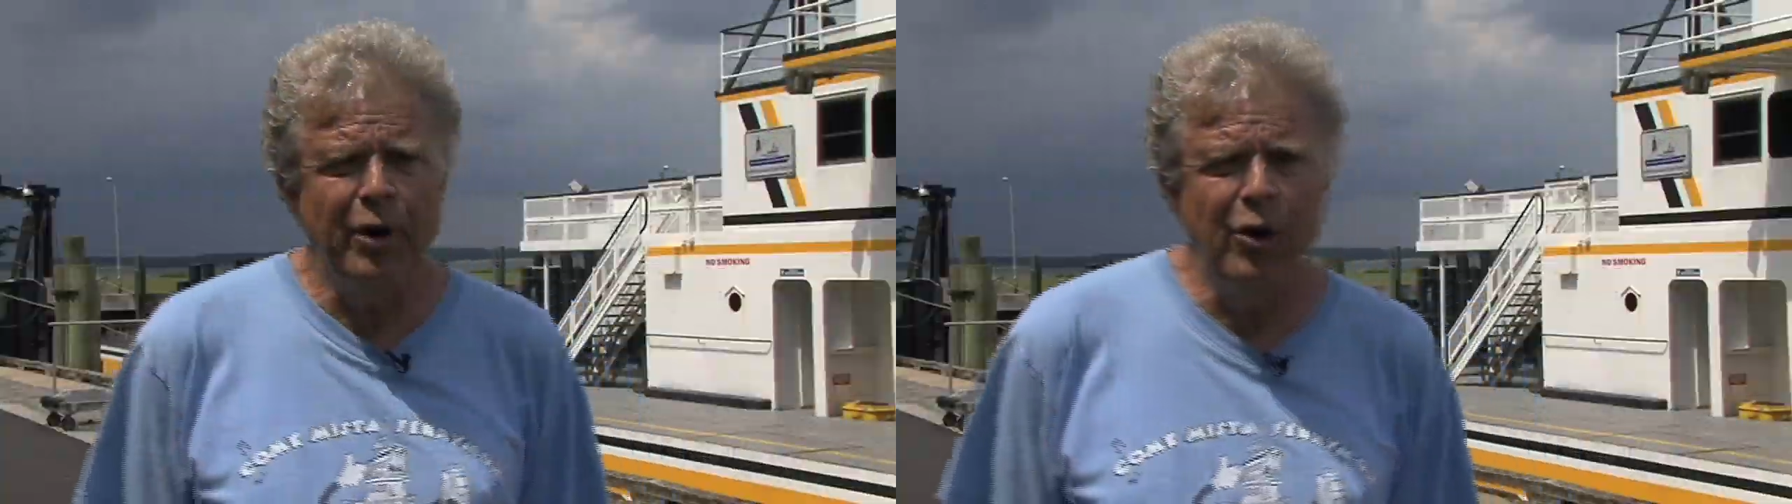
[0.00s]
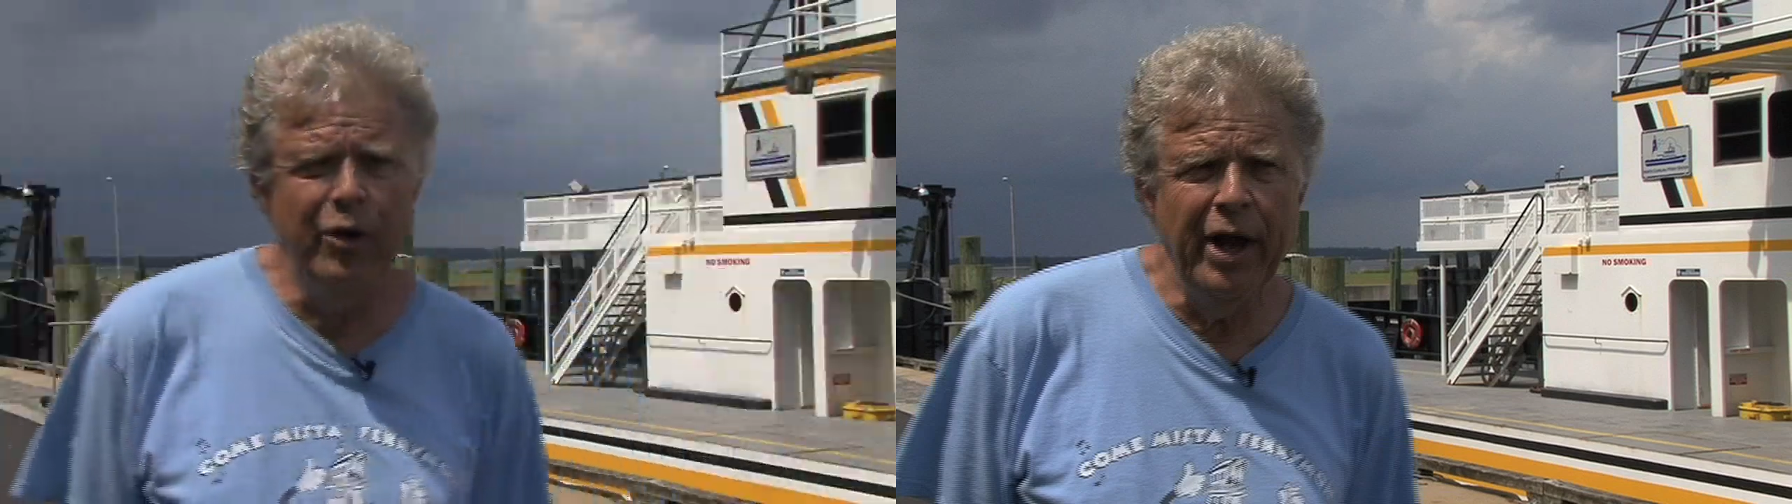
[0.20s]

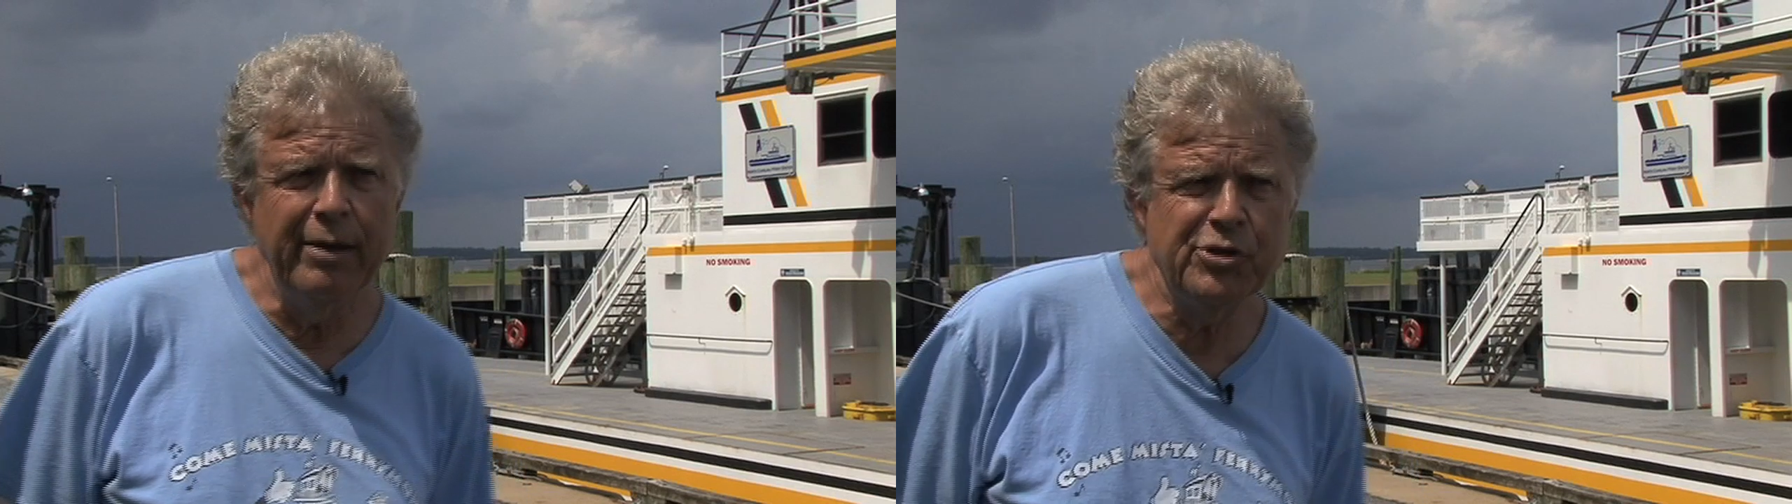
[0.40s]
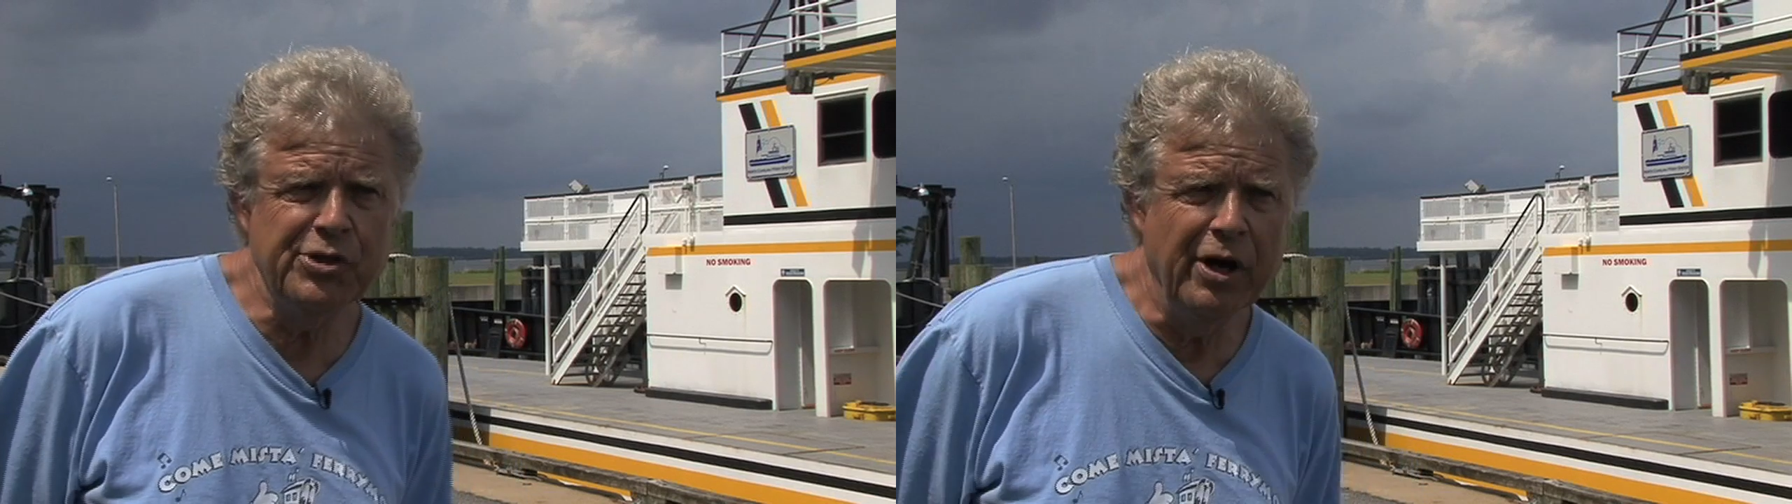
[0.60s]

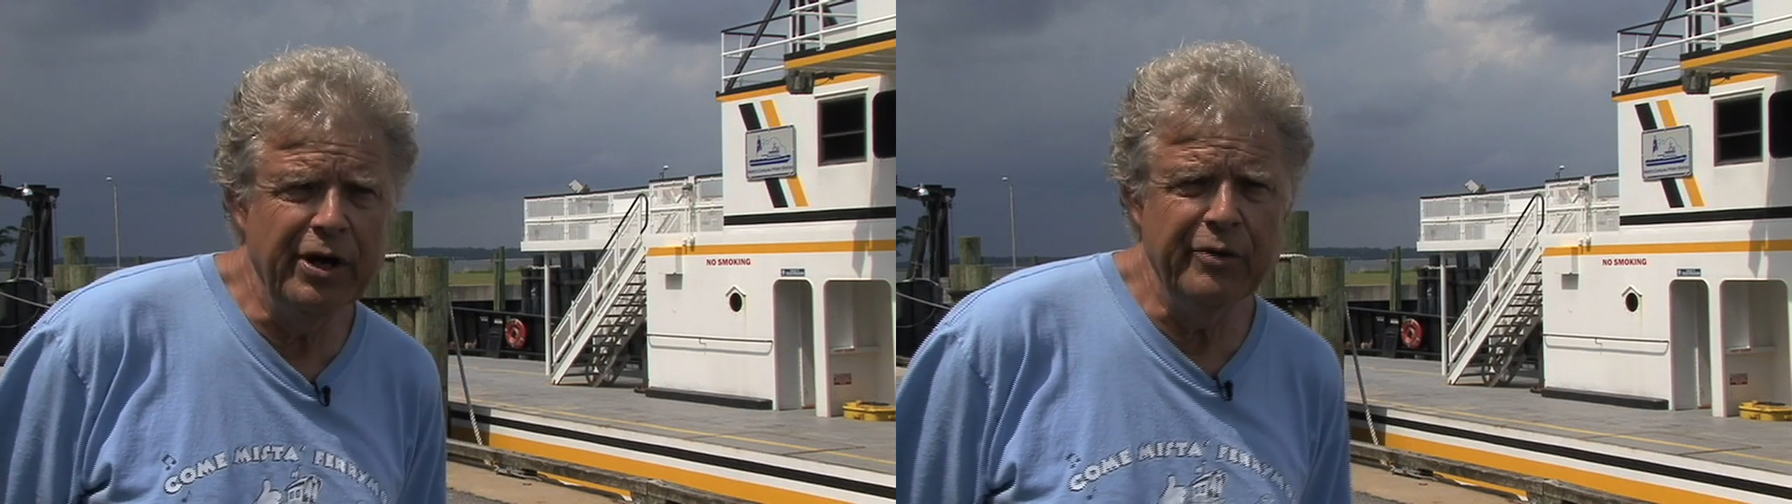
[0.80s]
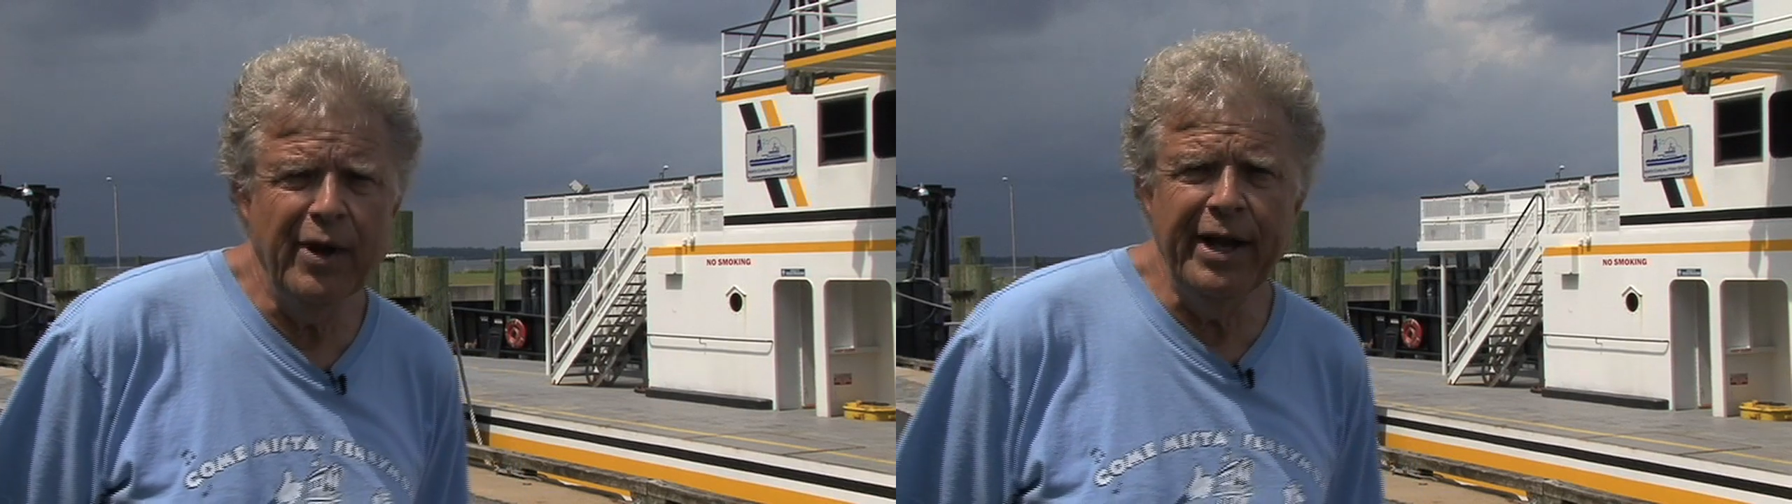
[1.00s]
program
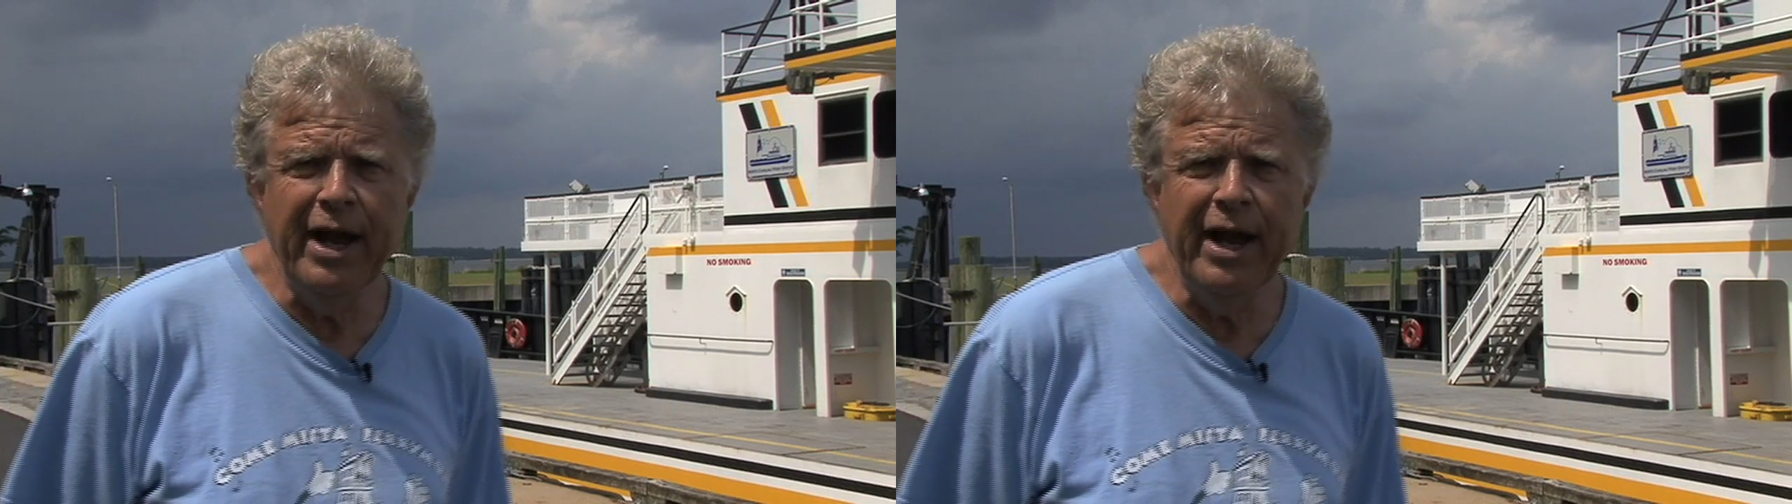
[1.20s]
started right